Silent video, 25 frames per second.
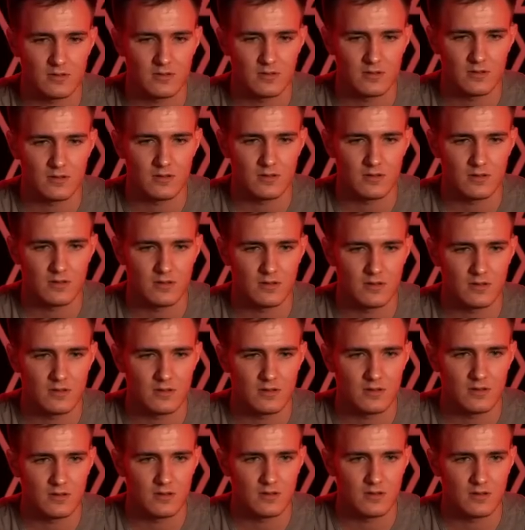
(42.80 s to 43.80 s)

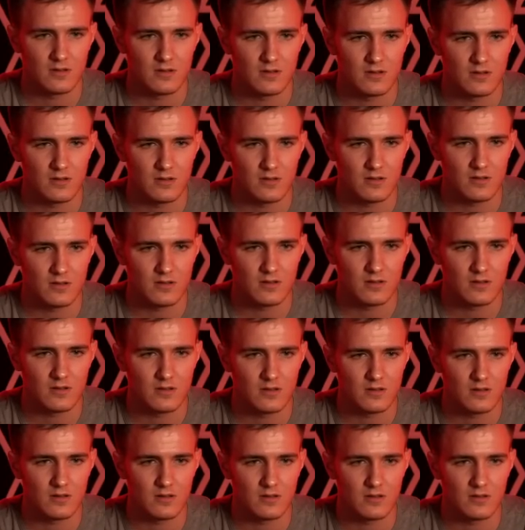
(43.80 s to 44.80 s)

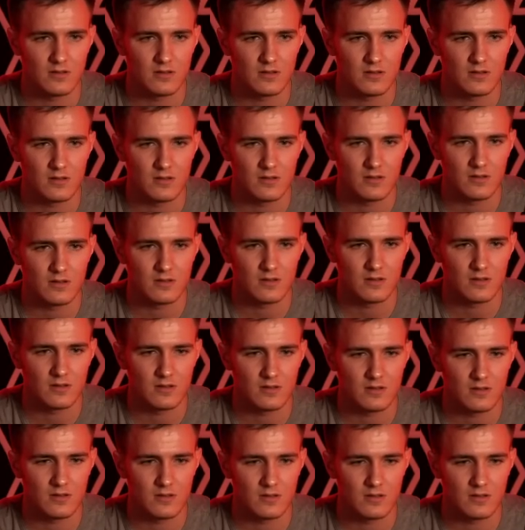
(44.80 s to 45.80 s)

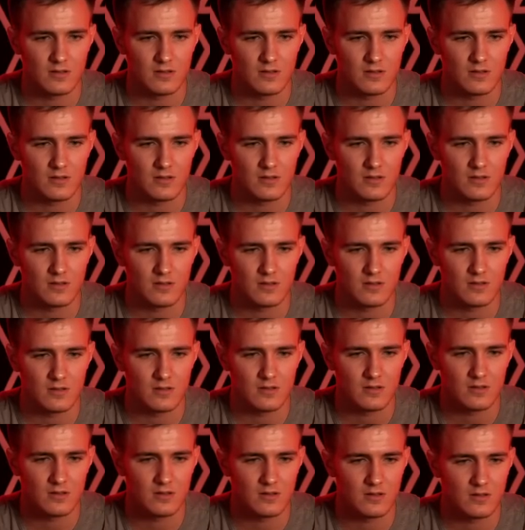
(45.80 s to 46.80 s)

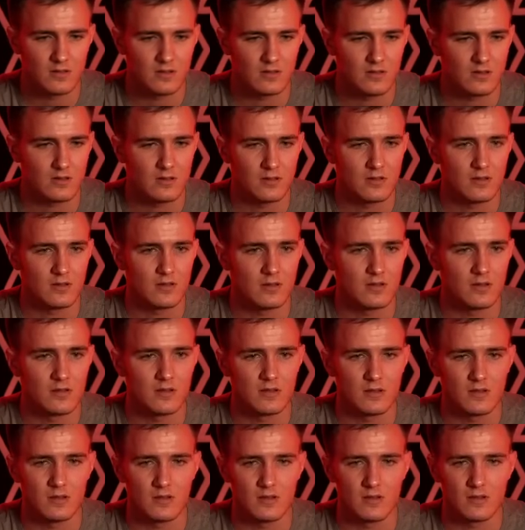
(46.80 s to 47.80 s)

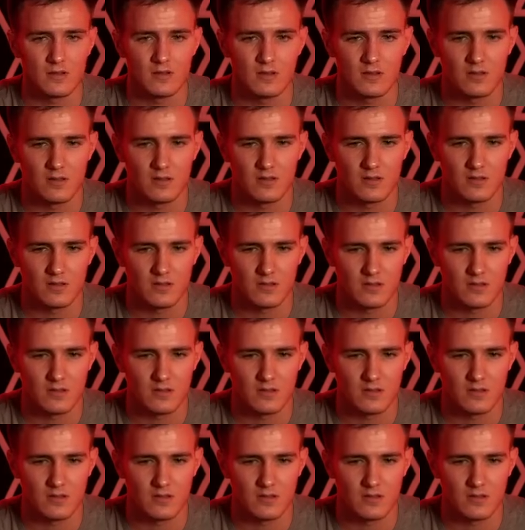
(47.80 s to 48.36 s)
Nothing is said.